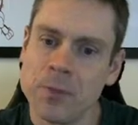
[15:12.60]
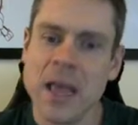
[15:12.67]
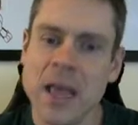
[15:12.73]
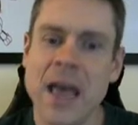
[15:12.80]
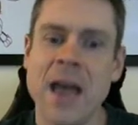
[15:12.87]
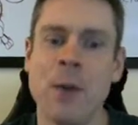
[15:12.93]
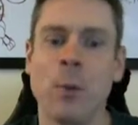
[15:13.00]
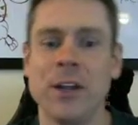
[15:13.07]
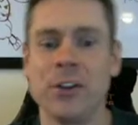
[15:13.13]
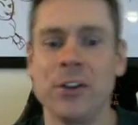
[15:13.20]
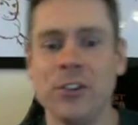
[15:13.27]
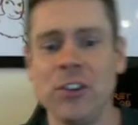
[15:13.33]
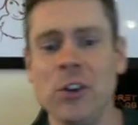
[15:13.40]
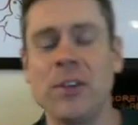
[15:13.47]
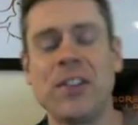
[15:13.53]
And what you'll
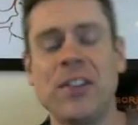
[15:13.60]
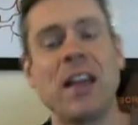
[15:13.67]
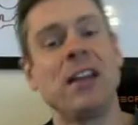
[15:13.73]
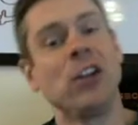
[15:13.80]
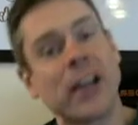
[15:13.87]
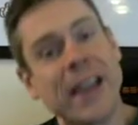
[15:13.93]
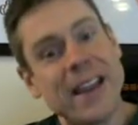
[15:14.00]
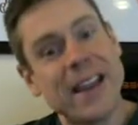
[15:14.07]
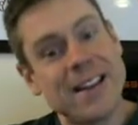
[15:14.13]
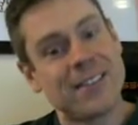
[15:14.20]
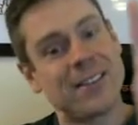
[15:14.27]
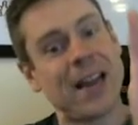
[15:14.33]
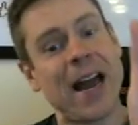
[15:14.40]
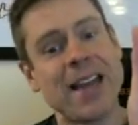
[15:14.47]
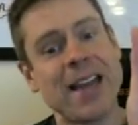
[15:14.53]
do is then look
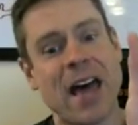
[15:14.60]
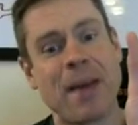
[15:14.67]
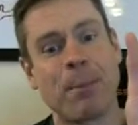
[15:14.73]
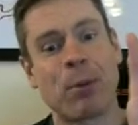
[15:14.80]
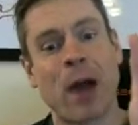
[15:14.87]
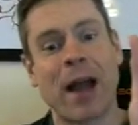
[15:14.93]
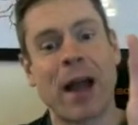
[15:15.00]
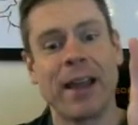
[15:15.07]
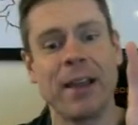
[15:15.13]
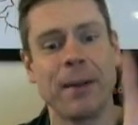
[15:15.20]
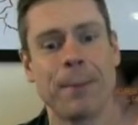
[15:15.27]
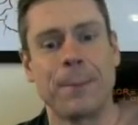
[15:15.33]
inside that bracket.